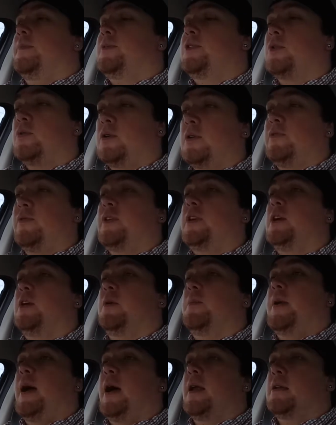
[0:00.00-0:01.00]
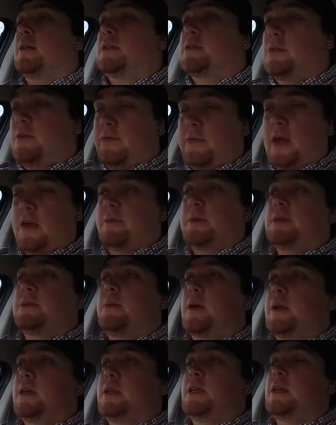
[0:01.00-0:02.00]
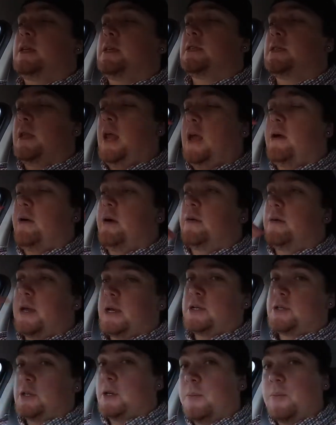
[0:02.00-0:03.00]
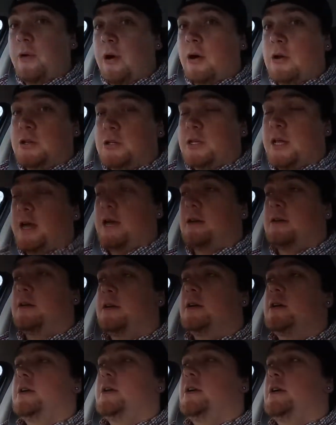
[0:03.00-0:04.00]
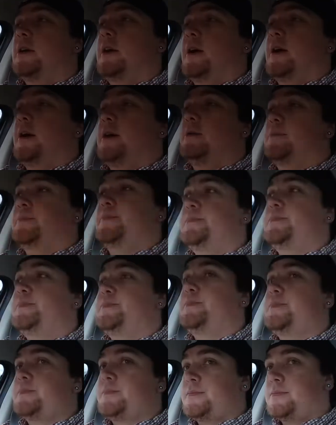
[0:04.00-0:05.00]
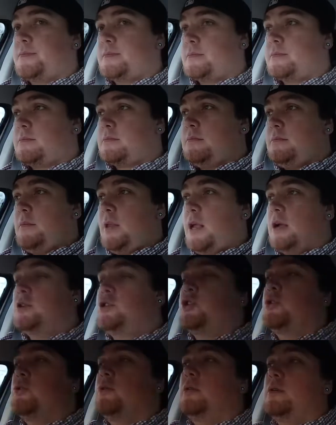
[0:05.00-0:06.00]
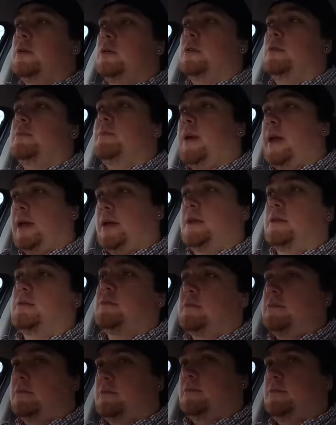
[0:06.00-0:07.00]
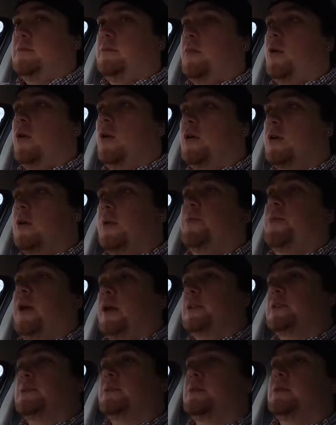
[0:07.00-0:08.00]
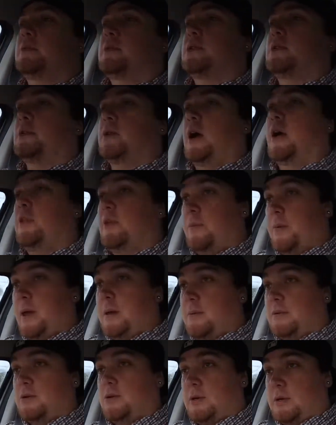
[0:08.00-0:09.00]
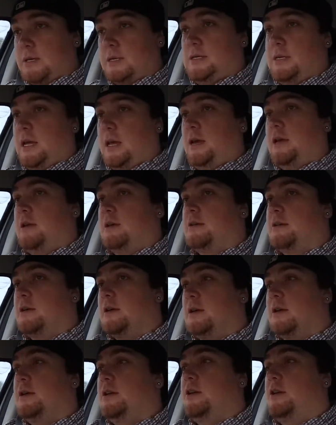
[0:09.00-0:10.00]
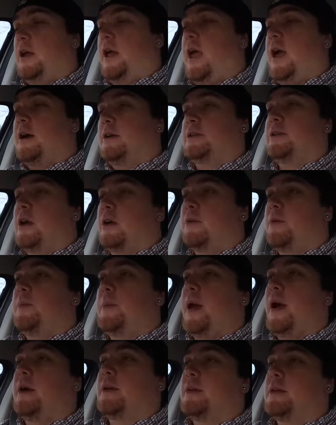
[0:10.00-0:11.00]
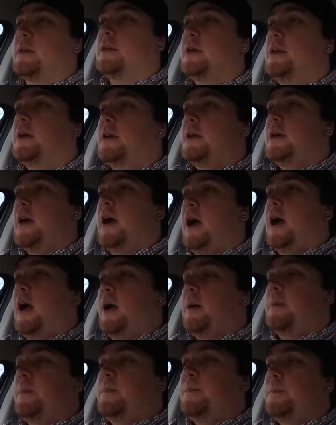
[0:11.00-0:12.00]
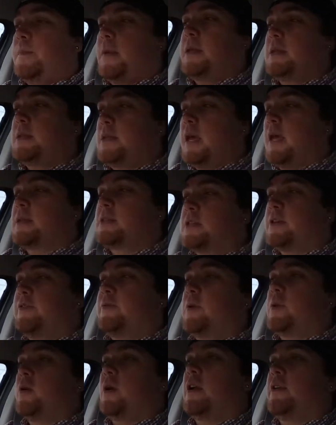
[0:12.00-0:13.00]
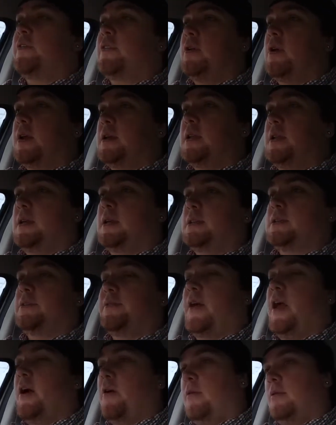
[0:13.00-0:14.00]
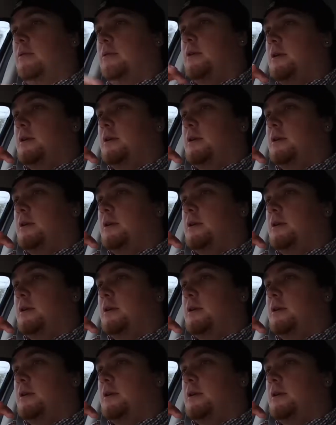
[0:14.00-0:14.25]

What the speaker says: doing a video about it sort of gave me some ideas and how I would actually approach that to make it more comprehensible to other people to understand, you know, how to go about it. And yeah, it's given me quite a few ideas of how